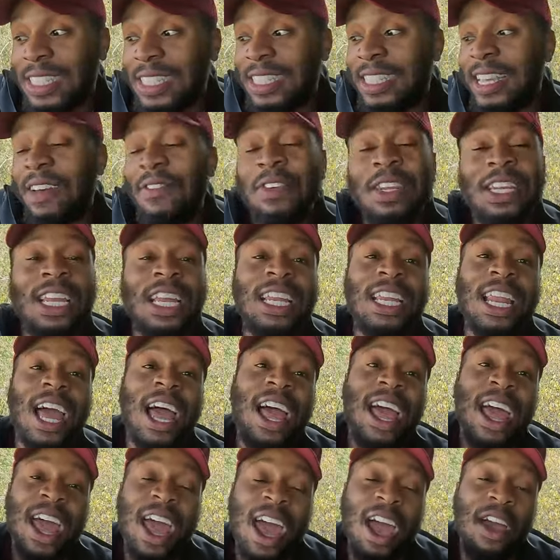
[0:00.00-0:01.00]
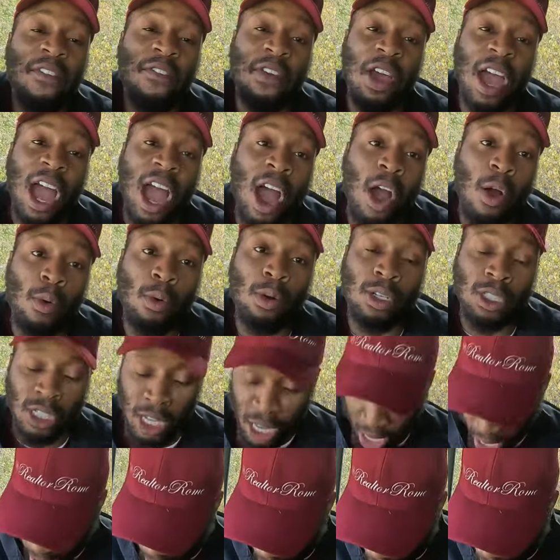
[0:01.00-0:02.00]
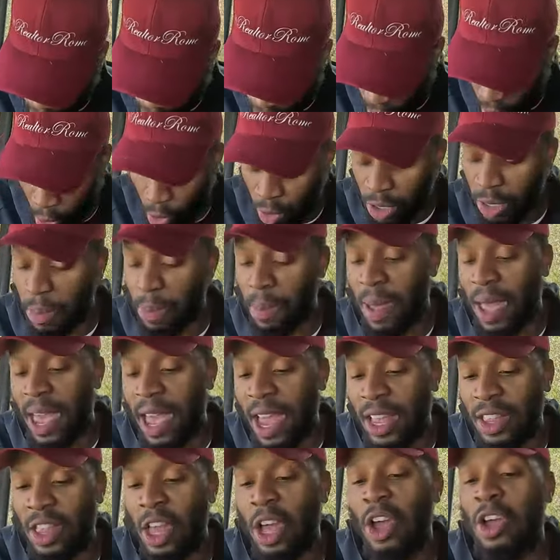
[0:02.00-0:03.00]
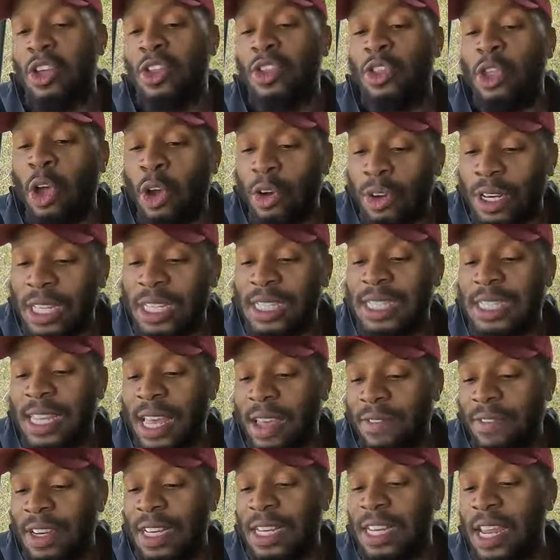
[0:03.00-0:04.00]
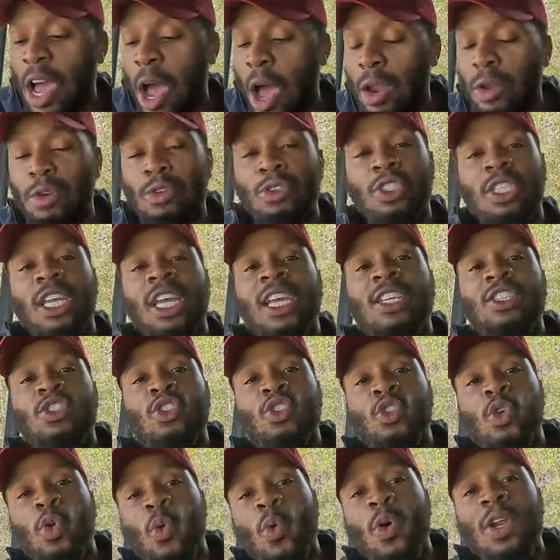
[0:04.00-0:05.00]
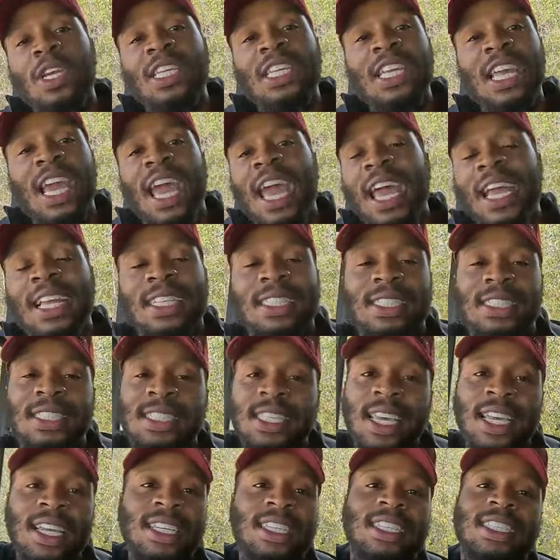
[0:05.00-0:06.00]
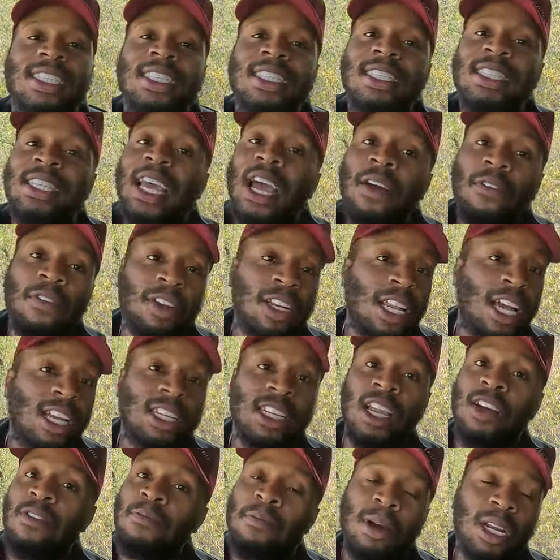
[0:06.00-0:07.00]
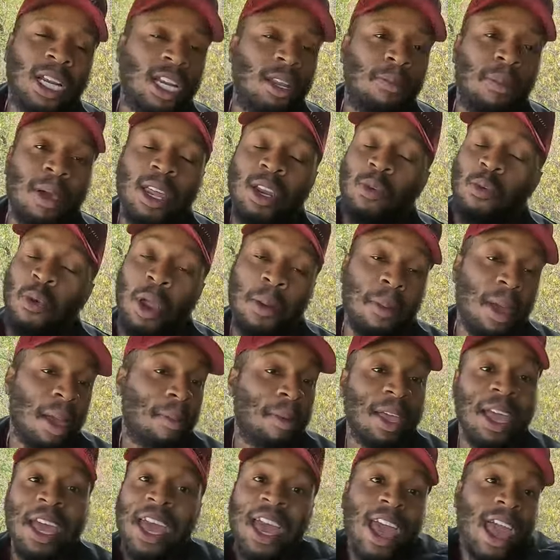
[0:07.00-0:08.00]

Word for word: seven and a half hours, and we only made $37.28. Definitely not enough money to pay the rent, baby.